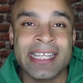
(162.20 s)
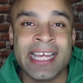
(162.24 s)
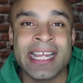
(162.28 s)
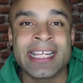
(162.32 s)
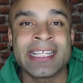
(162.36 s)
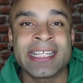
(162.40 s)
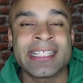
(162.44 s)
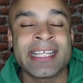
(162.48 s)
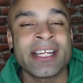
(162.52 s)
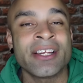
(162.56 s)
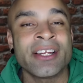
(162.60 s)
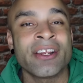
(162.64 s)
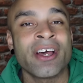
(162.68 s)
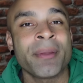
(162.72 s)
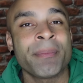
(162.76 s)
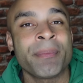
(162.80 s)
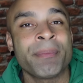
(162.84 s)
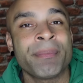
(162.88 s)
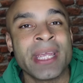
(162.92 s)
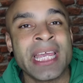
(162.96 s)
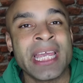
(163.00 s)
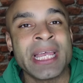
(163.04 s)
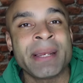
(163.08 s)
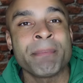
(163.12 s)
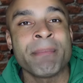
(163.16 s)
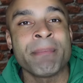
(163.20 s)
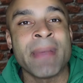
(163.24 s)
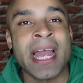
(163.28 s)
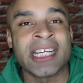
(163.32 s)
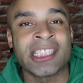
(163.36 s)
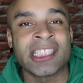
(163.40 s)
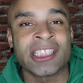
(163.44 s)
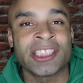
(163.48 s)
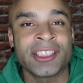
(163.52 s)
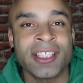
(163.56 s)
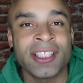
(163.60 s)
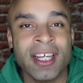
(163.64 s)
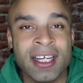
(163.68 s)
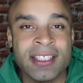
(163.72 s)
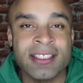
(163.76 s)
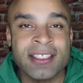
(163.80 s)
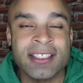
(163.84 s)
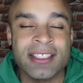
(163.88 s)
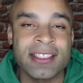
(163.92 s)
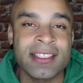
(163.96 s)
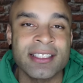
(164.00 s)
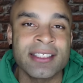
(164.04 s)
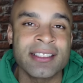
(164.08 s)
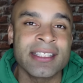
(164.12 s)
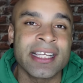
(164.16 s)
and he did not beat Magic
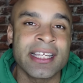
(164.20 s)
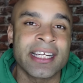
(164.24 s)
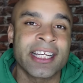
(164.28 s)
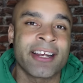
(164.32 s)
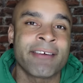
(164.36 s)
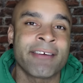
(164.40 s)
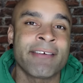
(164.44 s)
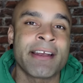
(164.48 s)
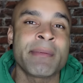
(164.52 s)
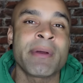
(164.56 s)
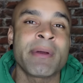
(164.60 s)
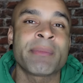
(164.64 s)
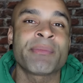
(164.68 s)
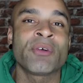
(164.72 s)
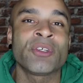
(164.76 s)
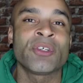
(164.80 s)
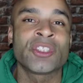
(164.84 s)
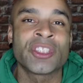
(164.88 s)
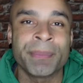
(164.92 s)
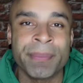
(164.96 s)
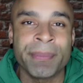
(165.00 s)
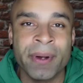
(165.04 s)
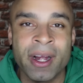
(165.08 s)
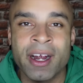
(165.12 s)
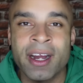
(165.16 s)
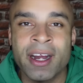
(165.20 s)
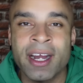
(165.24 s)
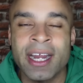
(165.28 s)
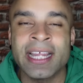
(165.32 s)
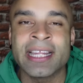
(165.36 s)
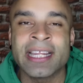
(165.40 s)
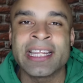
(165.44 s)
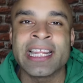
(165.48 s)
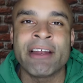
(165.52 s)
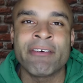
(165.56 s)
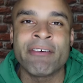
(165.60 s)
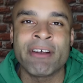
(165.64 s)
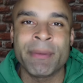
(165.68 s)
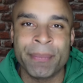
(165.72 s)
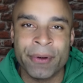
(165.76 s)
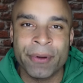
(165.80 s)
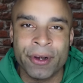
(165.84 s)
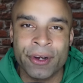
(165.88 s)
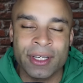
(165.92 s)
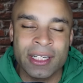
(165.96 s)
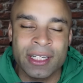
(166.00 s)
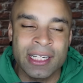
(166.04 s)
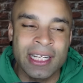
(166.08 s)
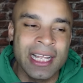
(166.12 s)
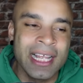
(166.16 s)
Johnson and Kareem Abdul-Jabbar and Larry
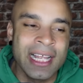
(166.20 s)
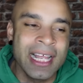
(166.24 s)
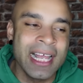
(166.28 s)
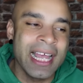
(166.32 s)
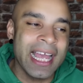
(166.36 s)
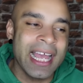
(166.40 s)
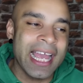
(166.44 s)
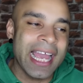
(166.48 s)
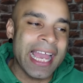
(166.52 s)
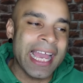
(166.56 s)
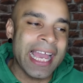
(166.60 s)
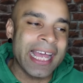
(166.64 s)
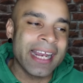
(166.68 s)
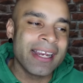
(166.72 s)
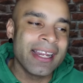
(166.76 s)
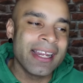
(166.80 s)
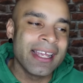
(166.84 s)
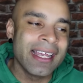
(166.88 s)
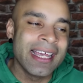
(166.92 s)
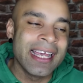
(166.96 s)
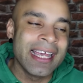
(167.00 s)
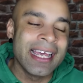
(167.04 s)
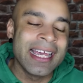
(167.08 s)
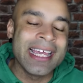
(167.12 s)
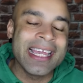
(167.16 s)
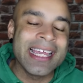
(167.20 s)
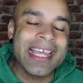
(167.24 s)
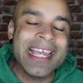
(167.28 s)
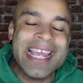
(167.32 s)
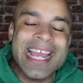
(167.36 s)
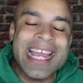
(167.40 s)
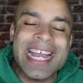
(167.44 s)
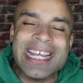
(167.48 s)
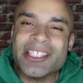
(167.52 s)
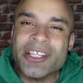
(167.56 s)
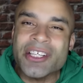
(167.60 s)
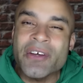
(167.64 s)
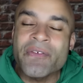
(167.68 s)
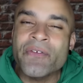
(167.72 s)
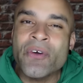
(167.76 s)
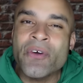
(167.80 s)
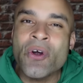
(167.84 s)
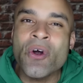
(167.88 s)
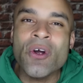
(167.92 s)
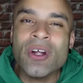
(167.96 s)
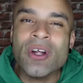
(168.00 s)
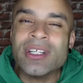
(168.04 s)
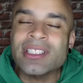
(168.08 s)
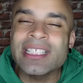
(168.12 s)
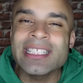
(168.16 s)
Bird. And yes, of
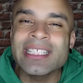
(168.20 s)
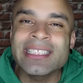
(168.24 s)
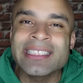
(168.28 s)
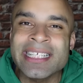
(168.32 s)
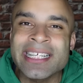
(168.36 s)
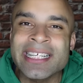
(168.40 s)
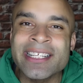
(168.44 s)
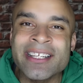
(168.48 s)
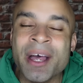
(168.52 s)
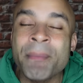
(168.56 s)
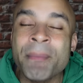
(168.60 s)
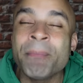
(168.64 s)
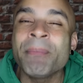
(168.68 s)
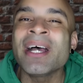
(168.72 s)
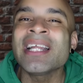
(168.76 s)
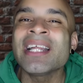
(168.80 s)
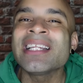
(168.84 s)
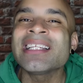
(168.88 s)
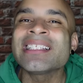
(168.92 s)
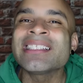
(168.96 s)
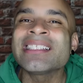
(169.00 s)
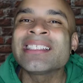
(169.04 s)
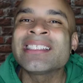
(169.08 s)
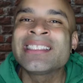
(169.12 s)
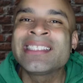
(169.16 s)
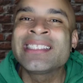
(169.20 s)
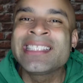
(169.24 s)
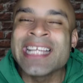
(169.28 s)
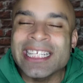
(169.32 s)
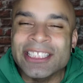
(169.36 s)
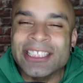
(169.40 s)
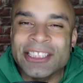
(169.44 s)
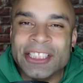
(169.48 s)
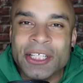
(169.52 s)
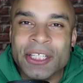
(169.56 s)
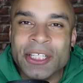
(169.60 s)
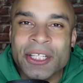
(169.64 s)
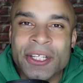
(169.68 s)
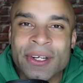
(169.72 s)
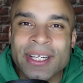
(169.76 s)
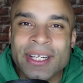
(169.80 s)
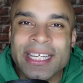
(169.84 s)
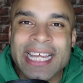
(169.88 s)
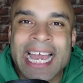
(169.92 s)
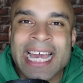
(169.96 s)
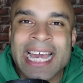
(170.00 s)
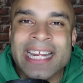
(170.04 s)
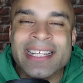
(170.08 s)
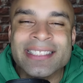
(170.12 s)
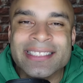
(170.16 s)
course he did not, but did you
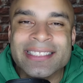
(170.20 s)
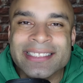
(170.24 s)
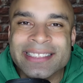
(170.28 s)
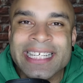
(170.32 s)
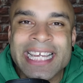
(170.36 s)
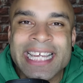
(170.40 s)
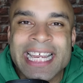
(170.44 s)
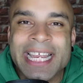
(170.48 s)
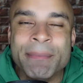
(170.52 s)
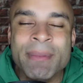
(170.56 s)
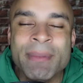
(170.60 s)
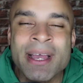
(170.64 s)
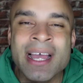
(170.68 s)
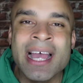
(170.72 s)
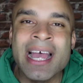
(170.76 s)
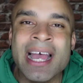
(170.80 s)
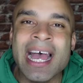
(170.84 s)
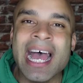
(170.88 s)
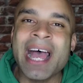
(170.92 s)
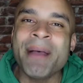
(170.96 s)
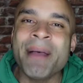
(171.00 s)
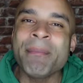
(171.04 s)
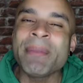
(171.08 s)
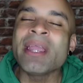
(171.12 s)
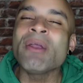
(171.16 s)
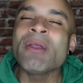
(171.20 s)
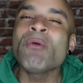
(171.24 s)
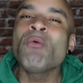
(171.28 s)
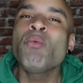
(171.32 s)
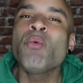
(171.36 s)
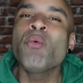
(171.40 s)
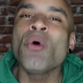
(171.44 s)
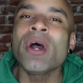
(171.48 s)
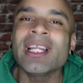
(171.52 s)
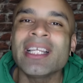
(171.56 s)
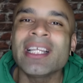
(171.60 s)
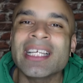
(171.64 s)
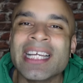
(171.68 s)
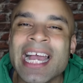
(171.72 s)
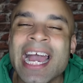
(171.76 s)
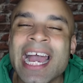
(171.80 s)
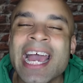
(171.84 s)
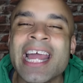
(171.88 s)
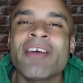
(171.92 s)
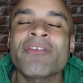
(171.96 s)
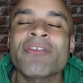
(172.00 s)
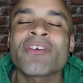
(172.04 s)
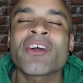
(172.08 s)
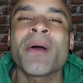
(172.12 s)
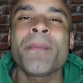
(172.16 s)
look at his team? I mean, what
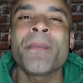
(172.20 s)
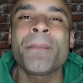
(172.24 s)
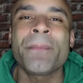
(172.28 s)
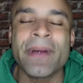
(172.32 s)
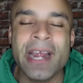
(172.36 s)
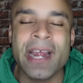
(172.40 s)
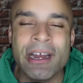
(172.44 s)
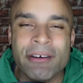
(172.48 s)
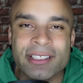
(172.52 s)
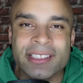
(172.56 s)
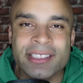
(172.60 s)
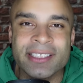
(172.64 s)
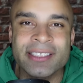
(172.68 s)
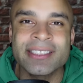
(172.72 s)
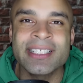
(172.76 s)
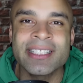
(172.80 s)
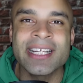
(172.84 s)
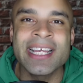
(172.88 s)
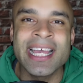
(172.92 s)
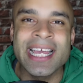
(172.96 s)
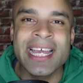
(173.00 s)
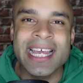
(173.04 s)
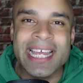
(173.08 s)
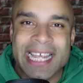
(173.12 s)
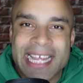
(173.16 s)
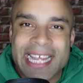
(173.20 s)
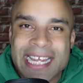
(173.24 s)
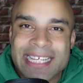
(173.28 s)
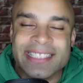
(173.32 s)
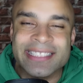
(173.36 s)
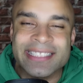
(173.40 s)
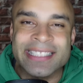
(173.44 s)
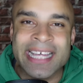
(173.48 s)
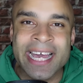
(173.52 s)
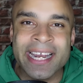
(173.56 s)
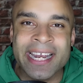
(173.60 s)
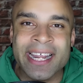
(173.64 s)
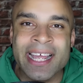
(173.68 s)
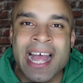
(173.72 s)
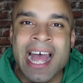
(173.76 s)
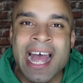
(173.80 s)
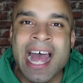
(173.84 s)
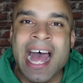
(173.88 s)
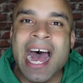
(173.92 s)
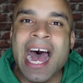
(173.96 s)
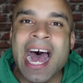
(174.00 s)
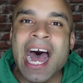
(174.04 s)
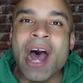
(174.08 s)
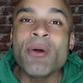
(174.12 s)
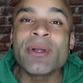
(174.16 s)
kind of comparison is that?
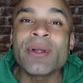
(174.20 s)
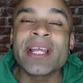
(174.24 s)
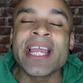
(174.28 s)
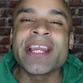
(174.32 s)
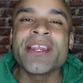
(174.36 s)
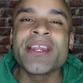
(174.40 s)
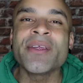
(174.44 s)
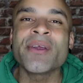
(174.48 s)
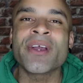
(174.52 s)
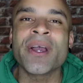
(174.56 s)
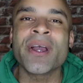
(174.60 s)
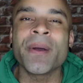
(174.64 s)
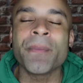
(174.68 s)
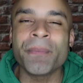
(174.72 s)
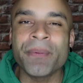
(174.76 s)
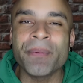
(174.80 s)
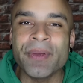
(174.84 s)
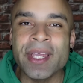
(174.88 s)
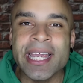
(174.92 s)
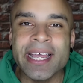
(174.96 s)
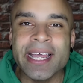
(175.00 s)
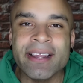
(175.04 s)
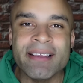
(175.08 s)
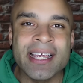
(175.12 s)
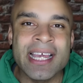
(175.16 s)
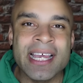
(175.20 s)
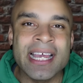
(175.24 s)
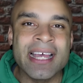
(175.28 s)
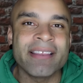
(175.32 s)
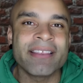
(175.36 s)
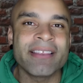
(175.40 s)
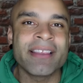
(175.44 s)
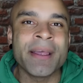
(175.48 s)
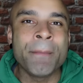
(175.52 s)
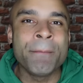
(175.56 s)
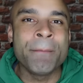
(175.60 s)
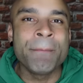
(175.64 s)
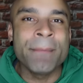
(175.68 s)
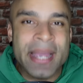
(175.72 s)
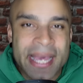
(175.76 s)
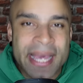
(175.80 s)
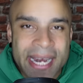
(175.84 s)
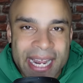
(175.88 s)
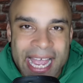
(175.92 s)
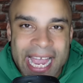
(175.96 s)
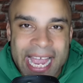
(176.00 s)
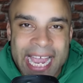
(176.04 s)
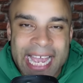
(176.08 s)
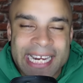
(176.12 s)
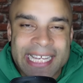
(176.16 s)
How can you compete the
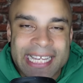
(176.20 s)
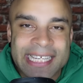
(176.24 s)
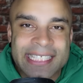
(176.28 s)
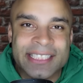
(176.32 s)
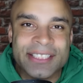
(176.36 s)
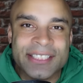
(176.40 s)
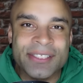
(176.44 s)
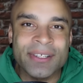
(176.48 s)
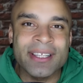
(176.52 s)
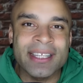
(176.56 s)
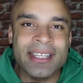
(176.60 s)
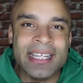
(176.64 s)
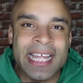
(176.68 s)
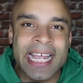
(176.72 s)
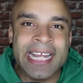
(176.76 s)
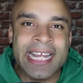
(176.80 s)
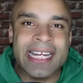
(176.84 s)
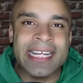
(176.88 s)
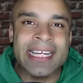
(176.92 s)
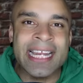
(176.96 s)
mid-80s to late